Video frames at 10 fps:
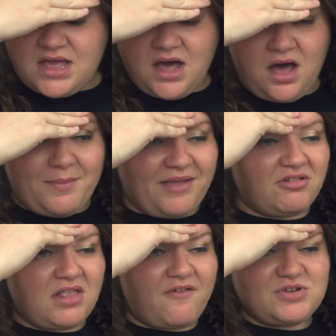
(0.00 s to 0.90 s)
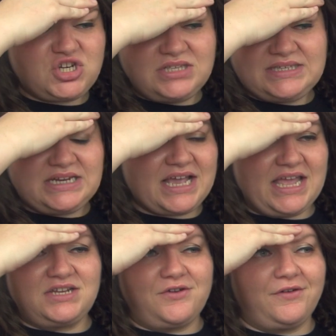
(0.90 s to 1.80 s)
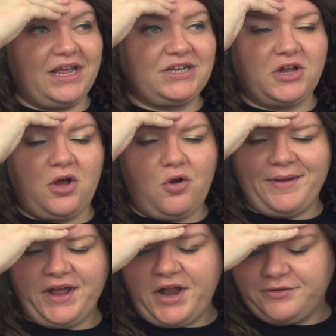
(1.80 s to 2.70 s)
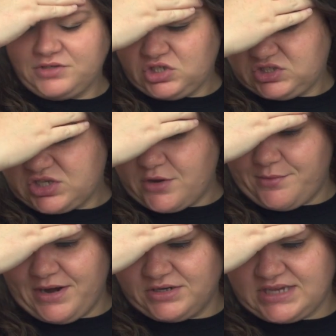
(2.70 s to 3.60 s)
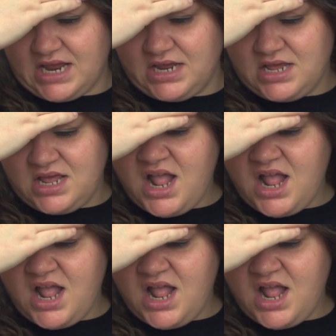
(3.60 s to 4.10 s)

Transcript: And the love machine scene, I can't do. It just, oh my god, it was just so embarrassing.